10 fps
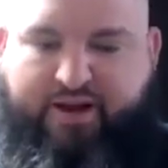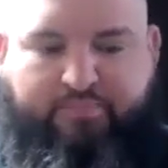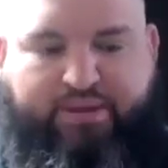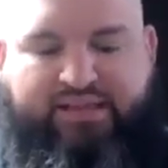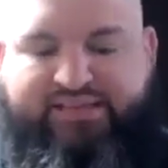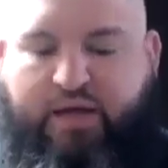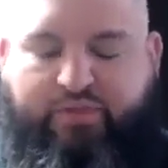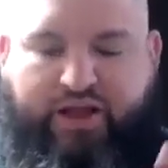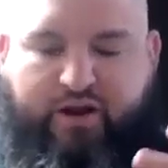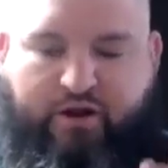therapies
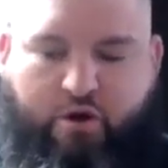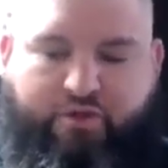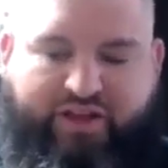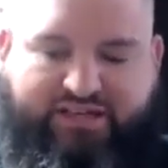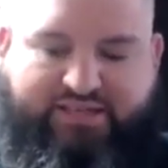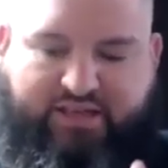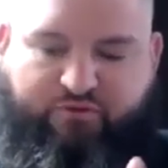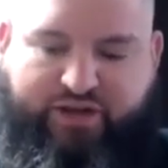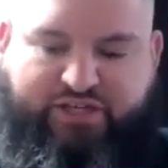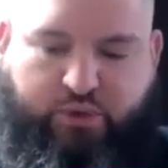out there, and all these
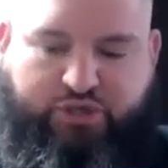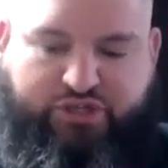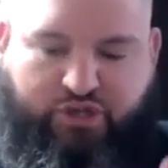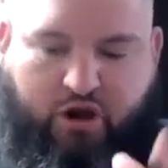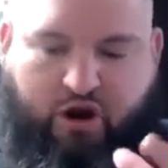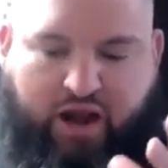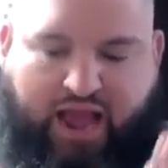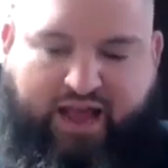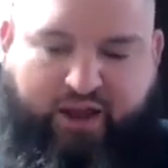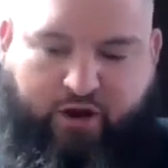resources are
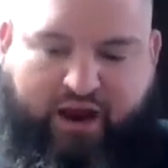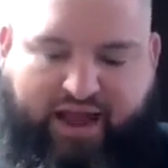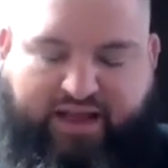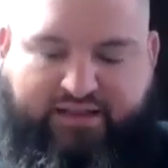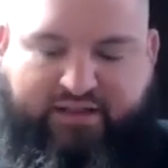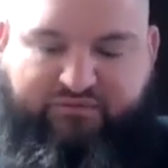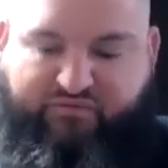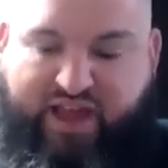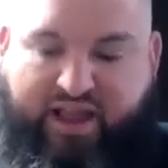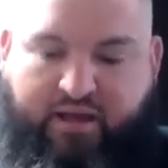at your hands and
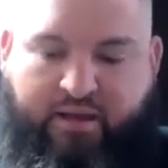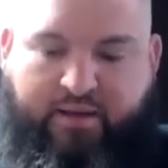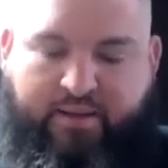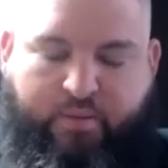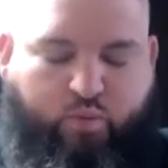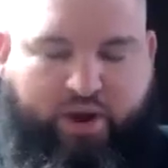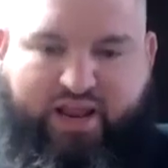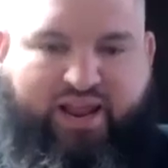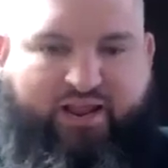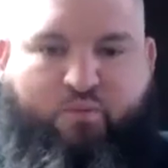feet.
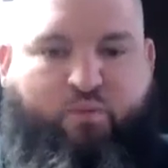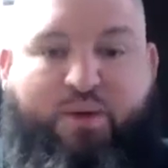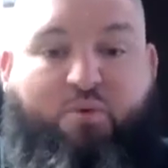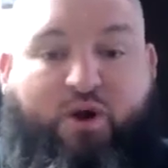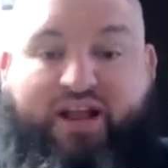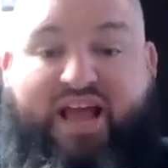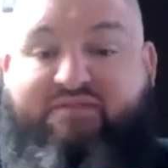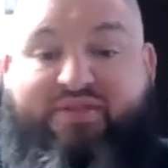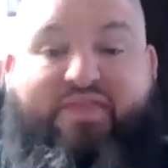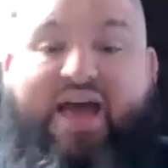We weren't
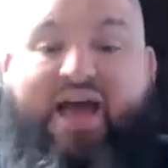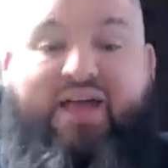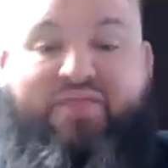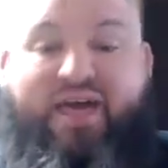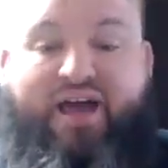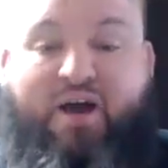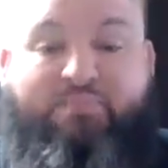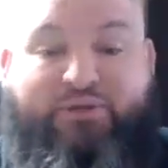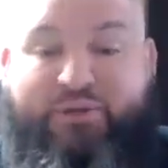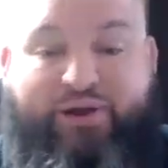given that
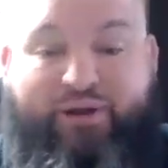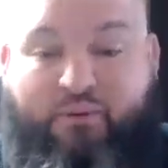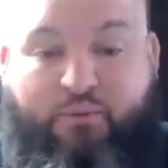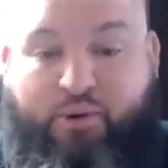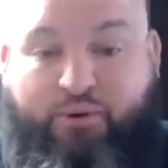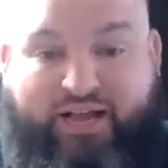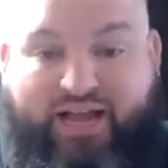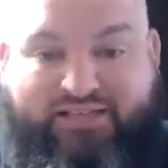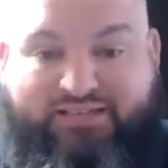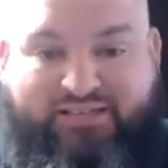opportunity when we were
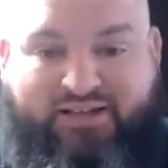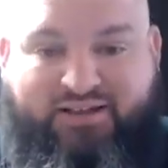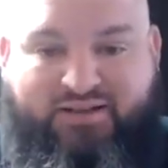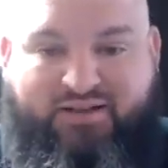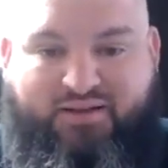kids.